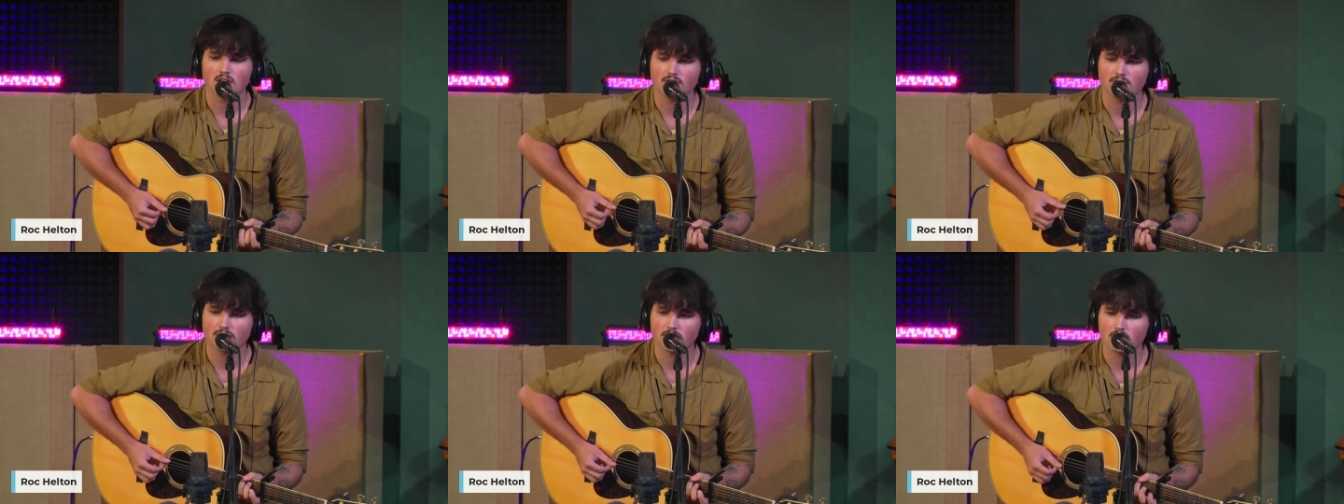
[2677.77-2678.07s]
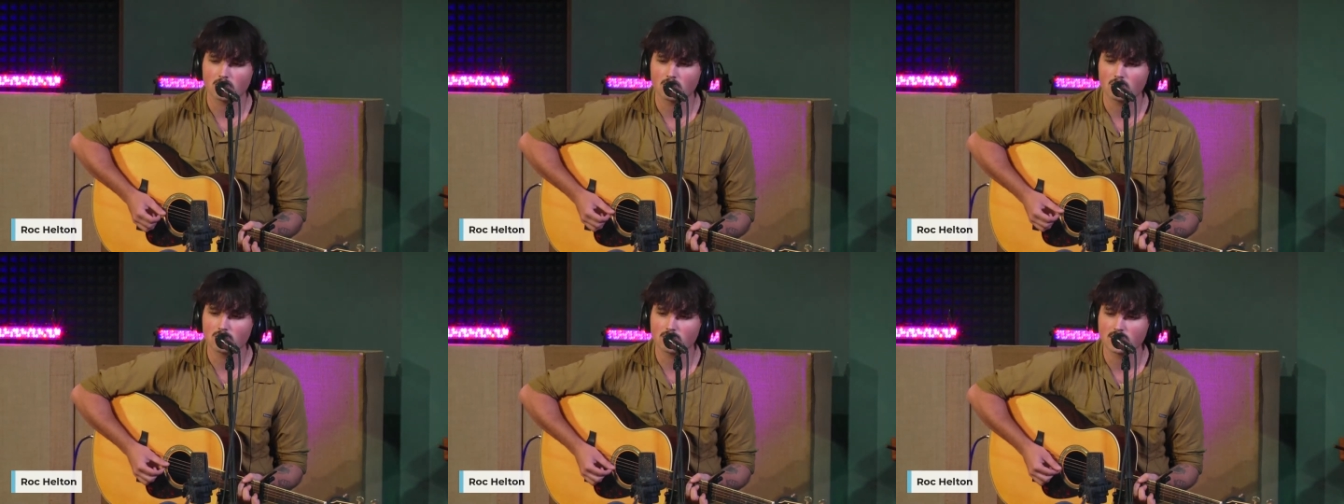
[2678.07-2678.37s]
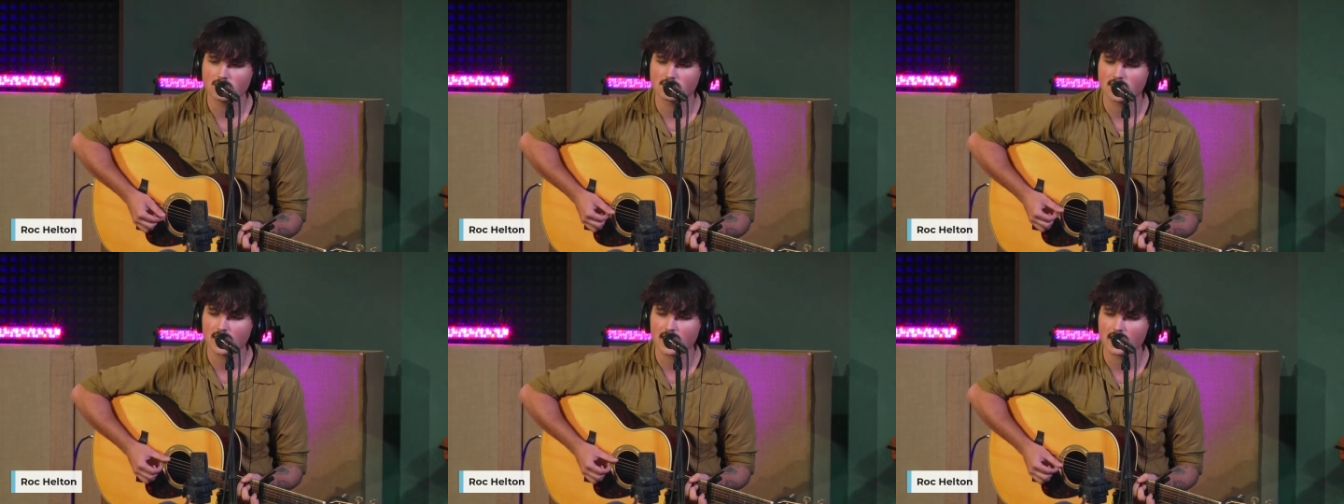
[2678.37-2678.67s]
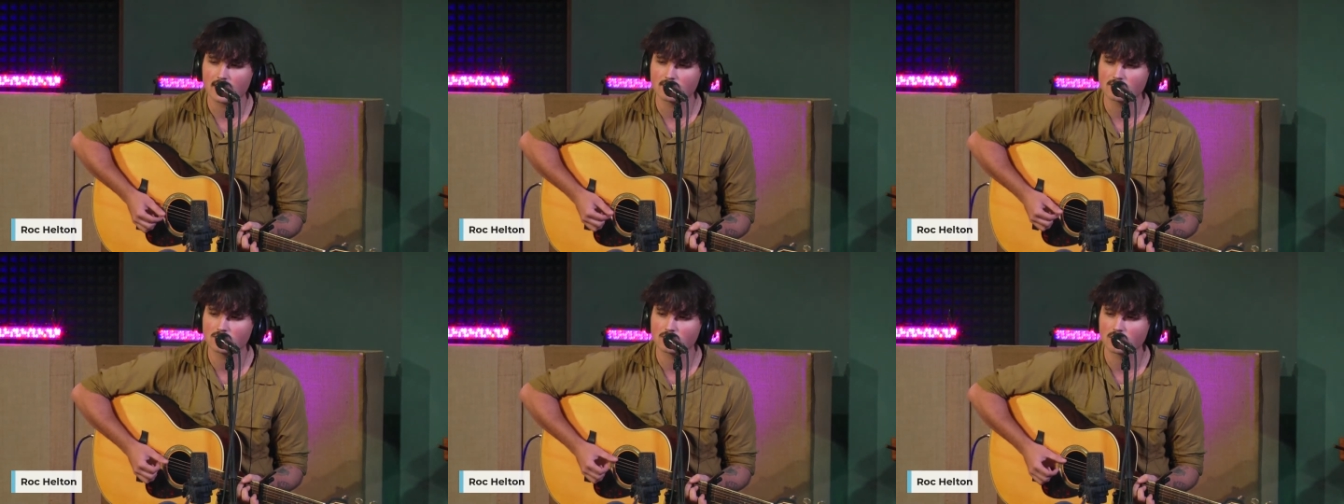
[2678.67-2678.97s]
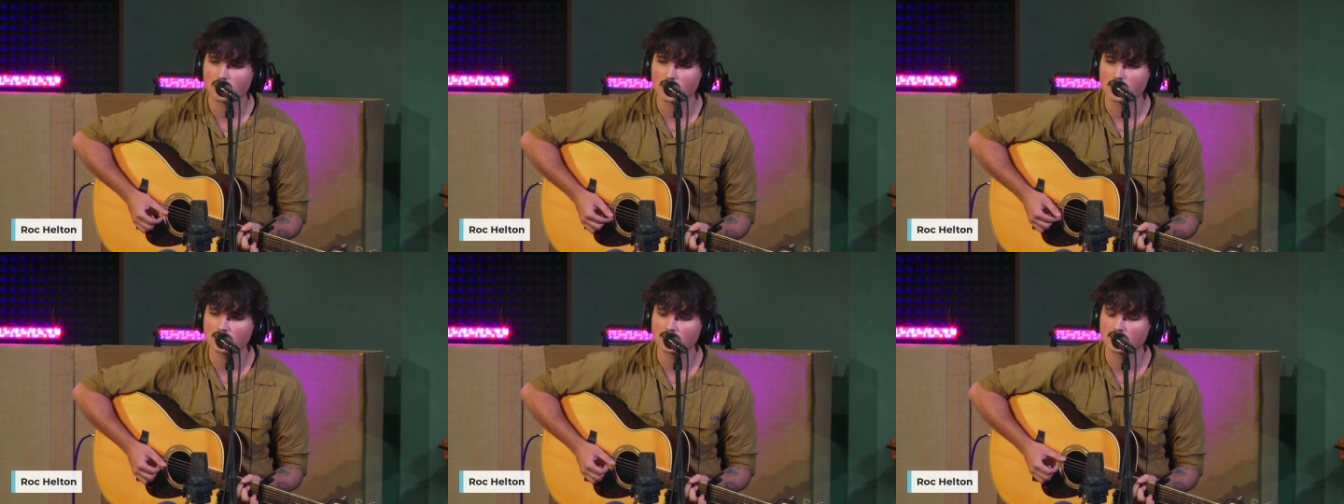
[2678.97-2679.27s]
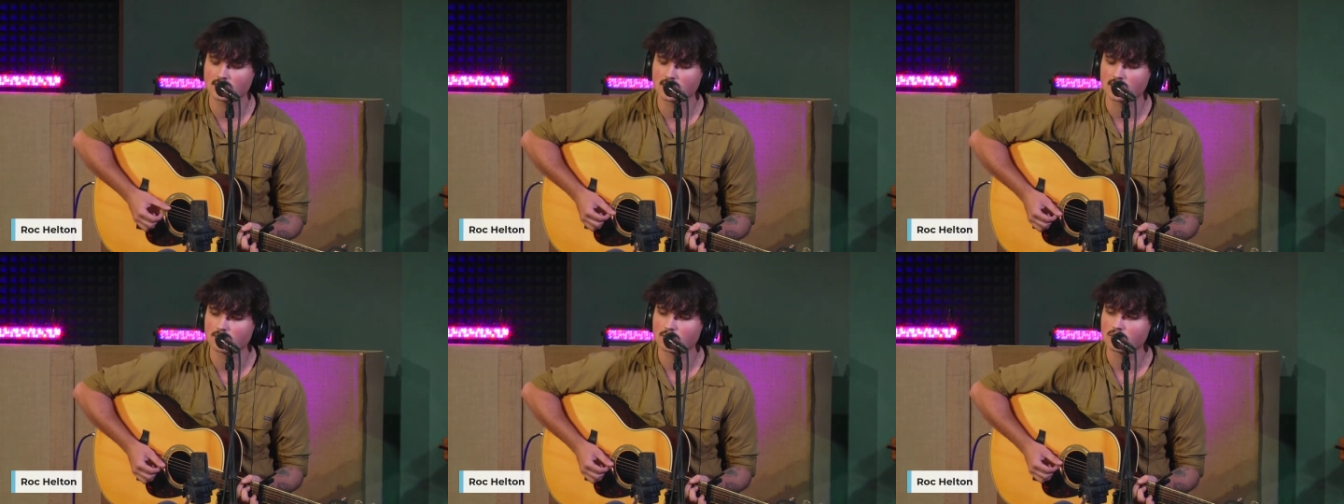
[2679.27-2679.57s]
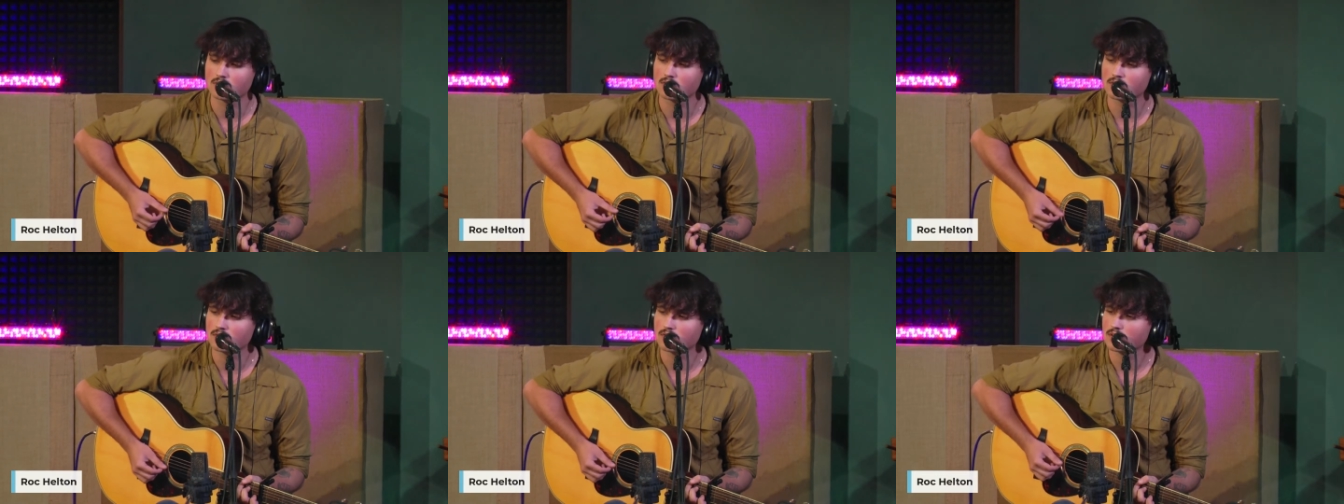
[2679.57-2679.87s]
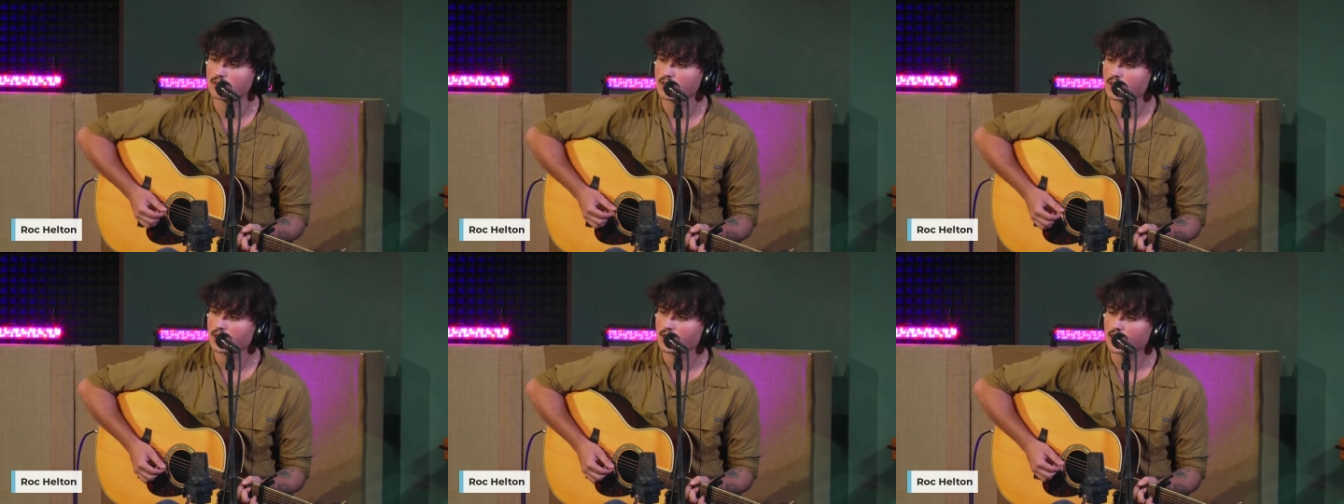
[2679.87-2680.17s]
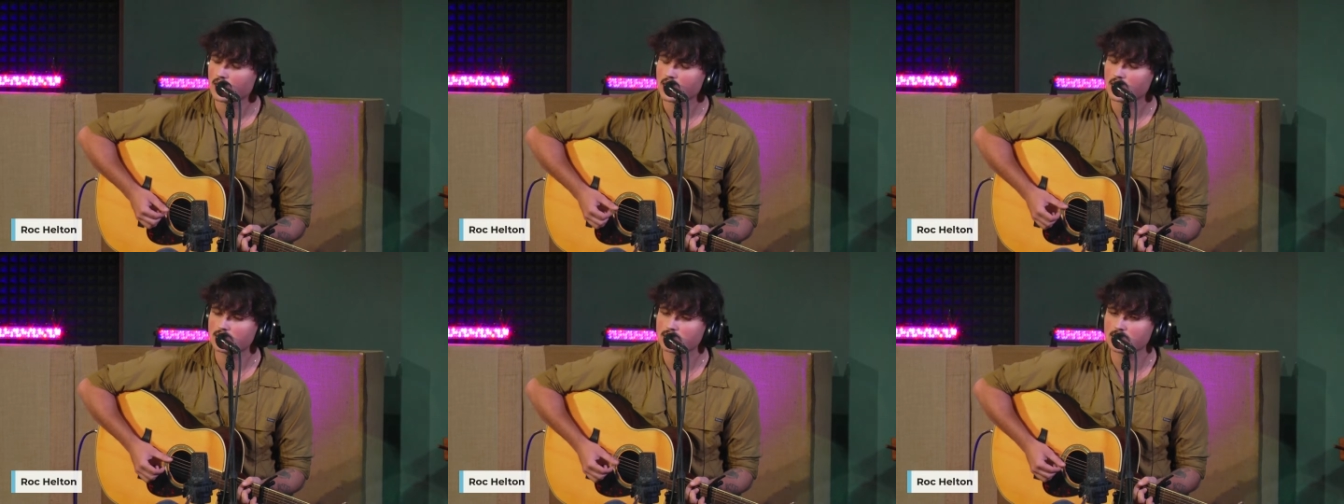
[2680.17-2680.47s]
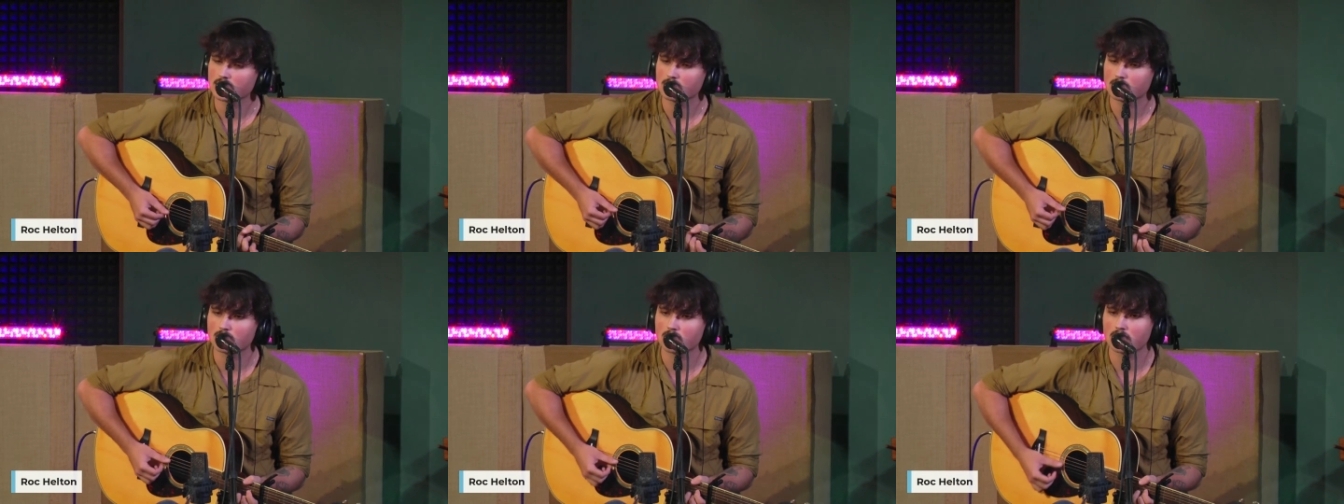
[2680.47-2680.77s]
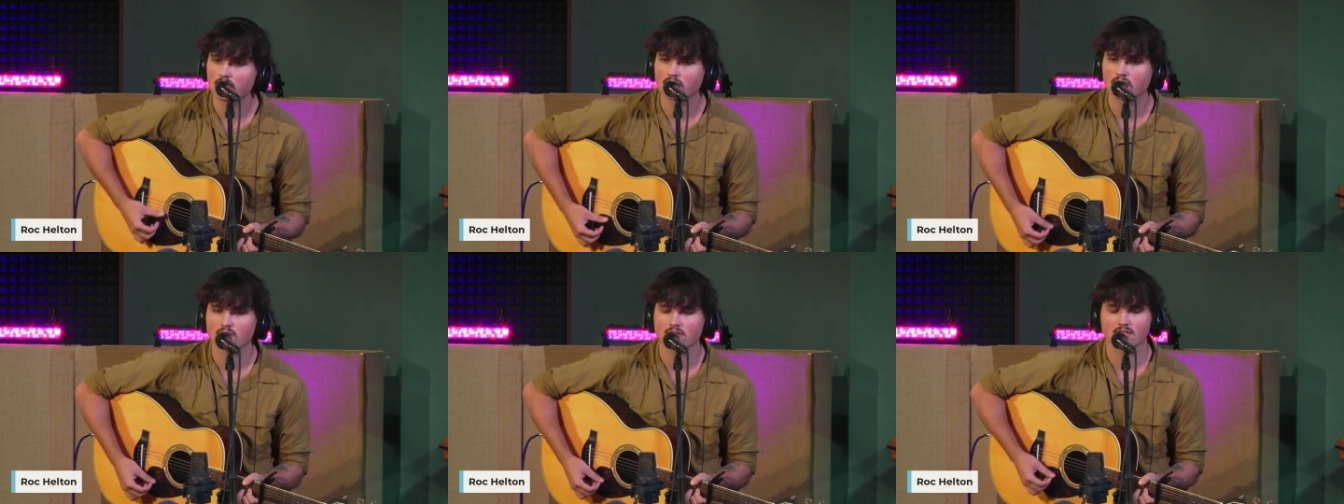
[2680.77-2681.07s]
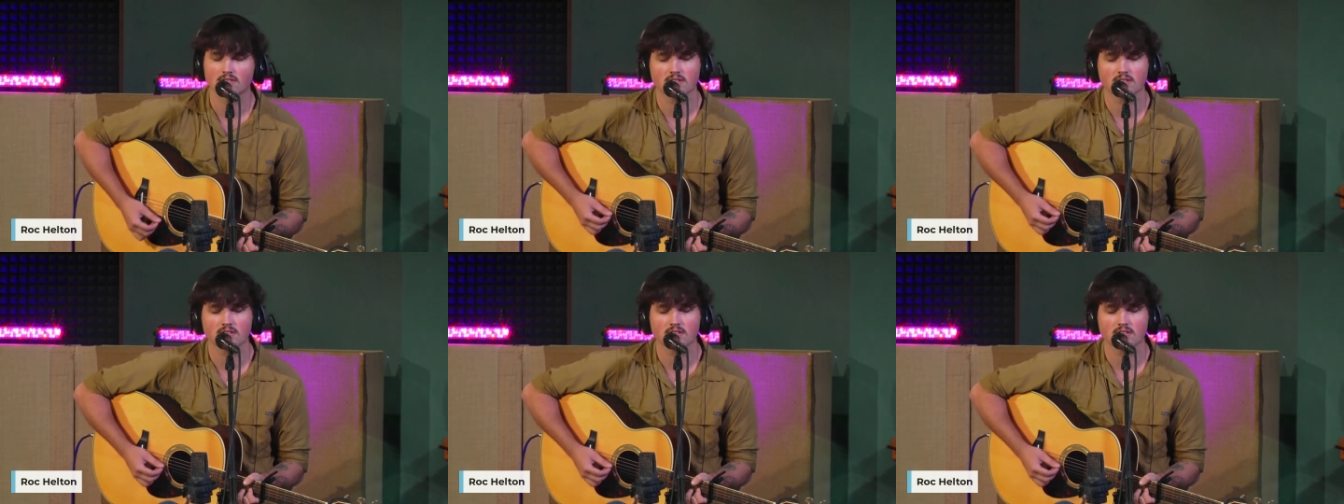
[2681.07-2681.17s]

If only times were as simple as they were